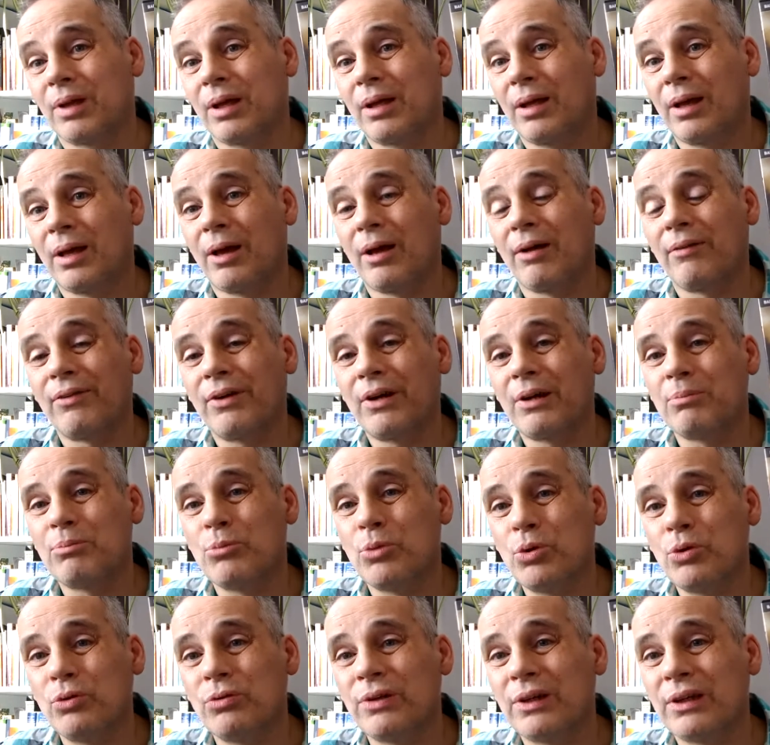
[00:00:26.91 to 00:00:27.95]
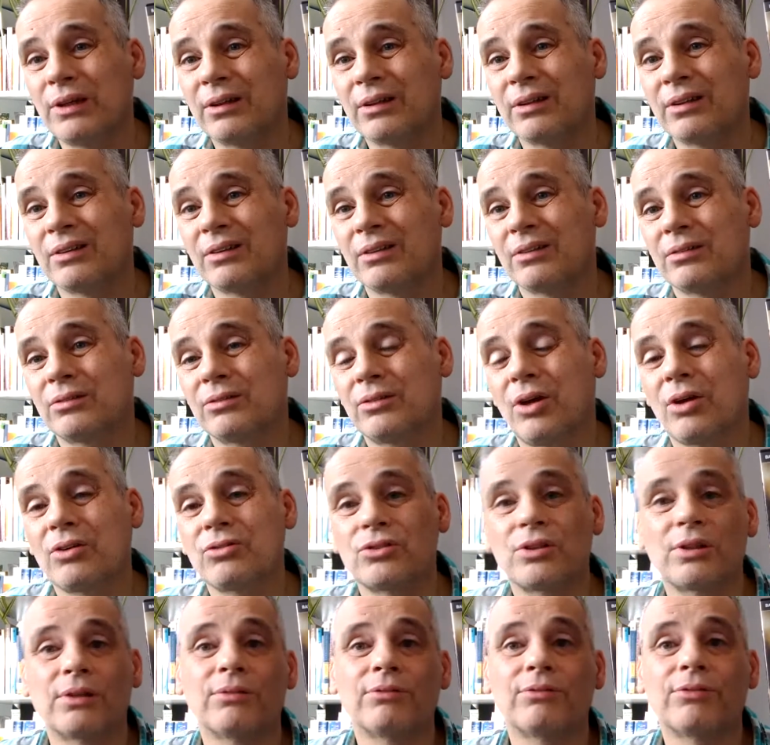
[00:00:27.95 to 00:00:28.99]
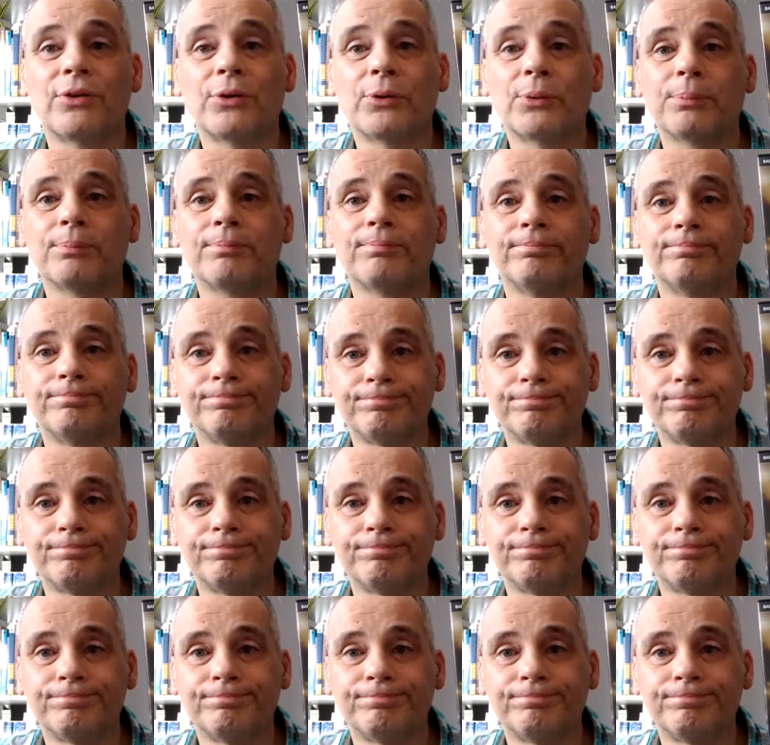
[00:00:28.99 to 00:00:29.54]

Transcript: a very moving, touching film.